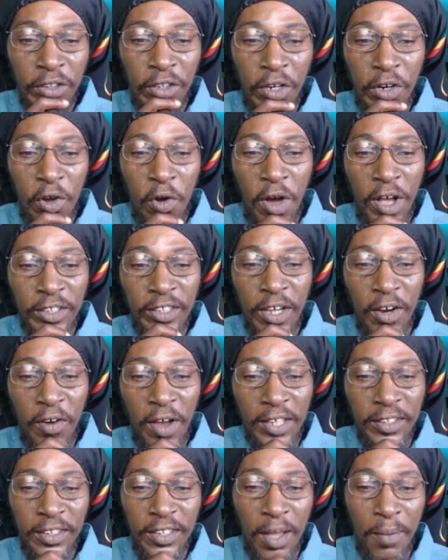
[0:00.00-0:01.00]
You know, as a
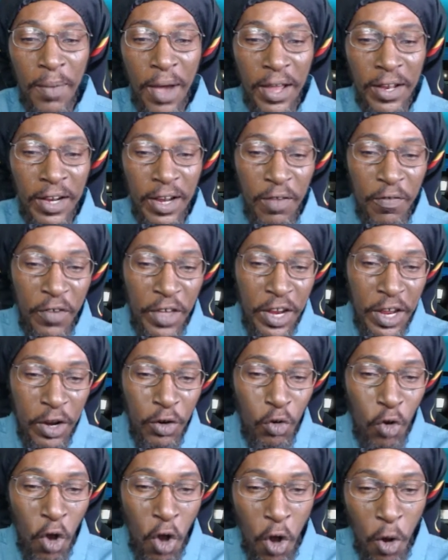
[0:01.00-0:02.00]
Rasta man living in
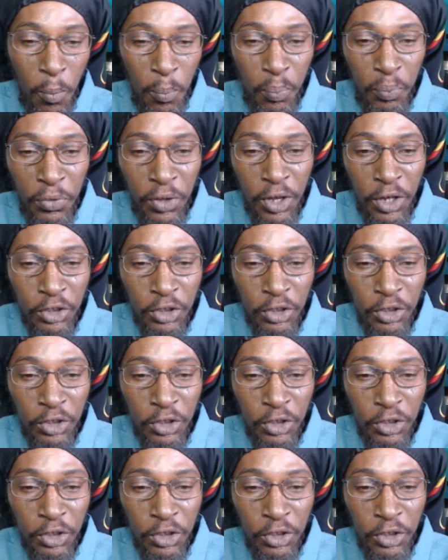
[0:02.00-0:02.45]
Rome,